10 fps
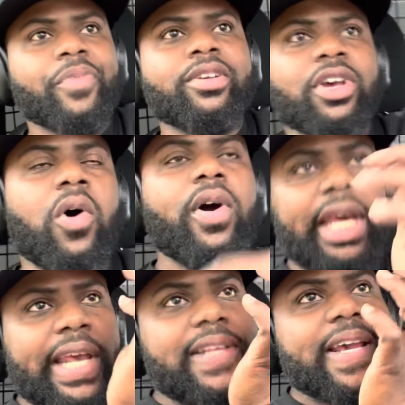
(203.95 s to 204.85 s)
So
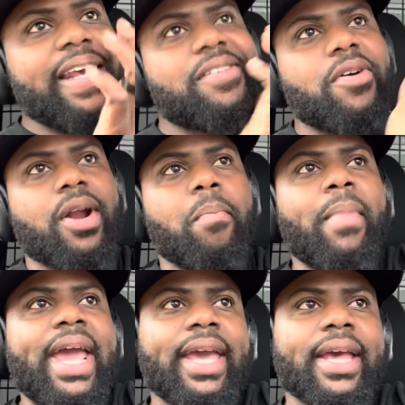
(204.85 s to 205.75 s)
he said he's gonna
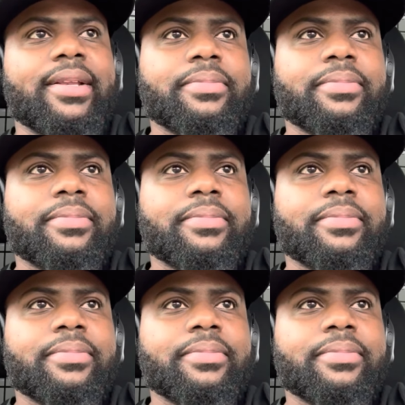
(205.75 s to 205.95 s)
make it.